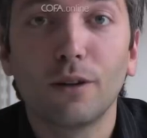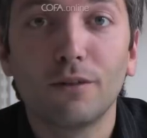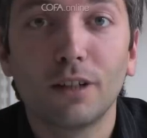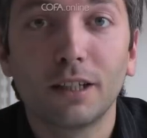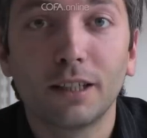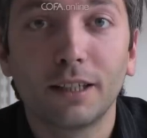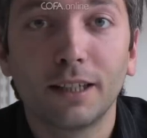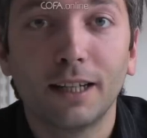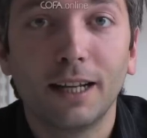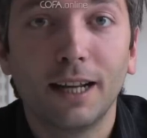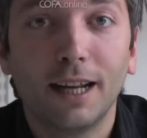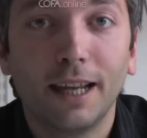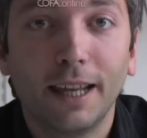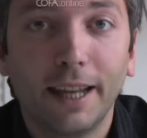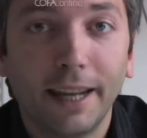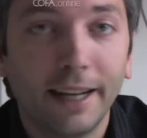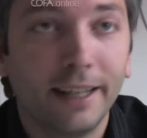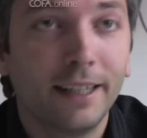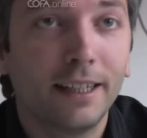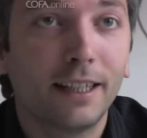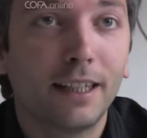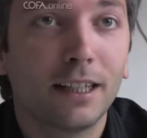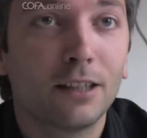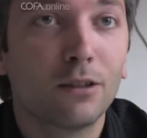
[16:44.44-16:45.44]
have like
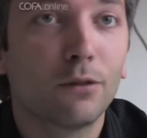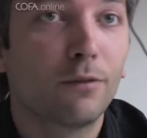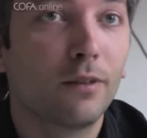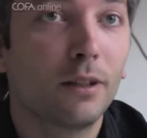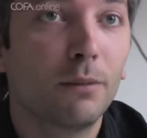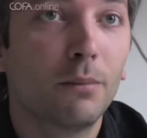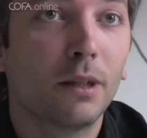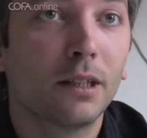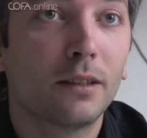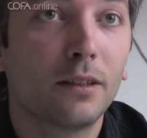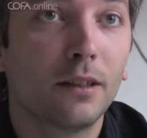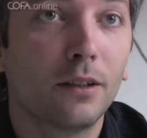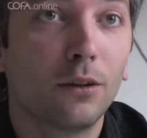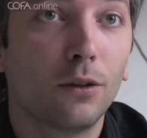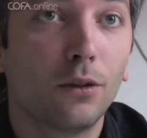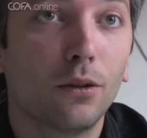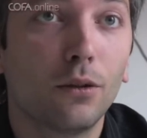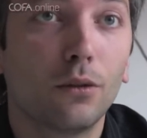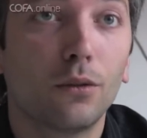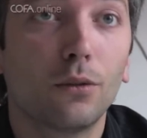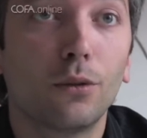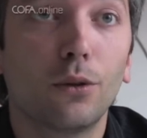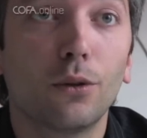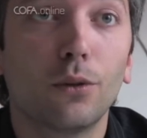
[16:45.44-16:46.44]
any kind of liberty.
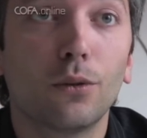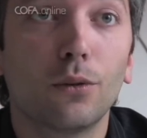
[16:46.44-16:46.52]
You